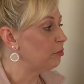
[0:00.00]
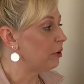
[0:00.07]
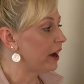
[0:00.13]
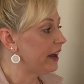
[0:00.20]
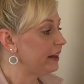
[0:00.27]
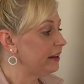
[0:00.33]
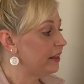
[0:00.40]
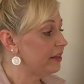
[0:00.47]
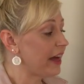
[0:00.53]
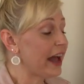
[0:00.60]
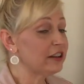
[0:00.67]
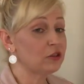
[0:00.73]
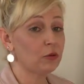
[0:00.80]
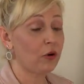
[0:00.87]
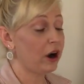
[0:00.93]
but
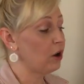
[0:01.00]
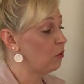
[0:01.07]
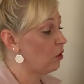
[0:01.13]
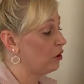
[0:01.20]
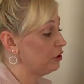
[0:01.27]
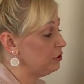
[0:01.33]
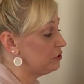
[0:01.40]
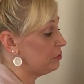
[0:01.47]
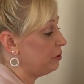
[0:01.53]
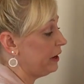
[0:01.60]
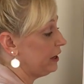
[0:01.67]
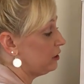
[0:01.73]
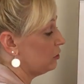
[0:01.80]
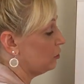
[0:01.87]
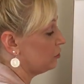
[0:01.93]
that's where I want you to
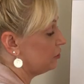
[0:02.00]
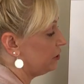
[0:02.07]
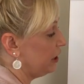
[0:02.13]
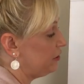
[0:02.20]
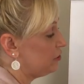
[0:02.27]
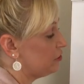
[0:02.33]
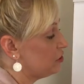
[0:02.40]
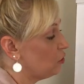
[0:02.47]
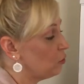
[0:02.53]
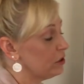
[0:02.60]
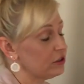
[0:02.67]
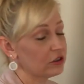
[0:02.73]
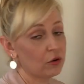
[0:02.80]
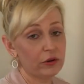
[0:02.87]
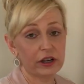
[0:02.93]
pay close attention to
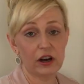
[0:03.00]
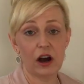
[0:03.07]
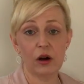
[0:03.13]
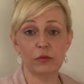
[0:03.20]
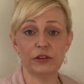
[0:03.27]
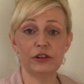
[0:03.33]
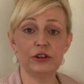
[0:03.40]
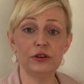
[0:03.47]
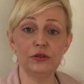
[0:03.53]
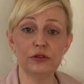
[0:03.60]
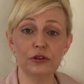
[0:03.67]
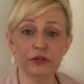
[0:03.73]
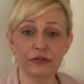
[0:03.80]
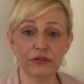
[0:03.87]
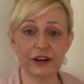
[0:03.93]
what's going on with you,
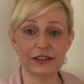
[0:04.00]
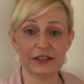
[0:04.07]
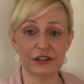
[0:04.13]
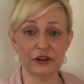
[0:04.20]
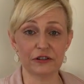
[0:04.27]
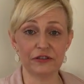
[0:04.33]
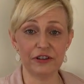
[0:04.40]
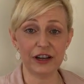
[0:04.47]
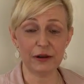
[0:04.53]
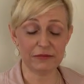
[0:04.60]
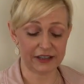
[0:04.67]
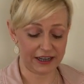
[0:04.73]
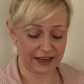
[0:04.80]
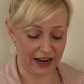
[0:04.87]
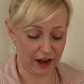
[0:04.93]
your friends, and your
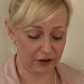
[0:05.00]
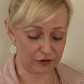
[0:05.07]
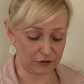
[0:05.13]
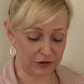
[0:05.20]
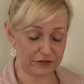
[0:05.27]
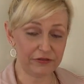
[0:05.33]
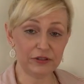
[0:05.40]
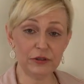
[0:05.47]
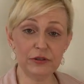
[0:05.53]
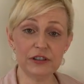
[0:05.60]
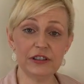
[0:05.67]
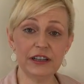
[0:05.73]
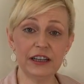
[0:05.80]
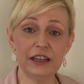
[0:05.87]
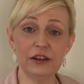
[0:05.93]
family, and how they're
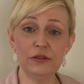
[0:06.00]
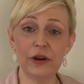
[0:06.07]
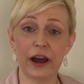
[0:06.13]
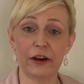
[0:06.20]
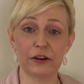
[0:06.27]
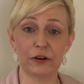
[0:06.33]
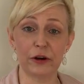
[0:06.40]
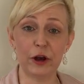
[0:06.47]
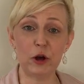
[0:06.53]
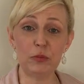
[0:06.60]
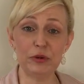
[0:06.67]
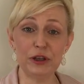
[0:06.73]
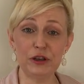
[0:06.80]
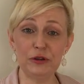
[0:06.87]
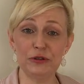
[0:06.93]
influencing you, how you're
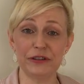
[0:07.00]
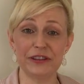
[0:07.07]
helping you.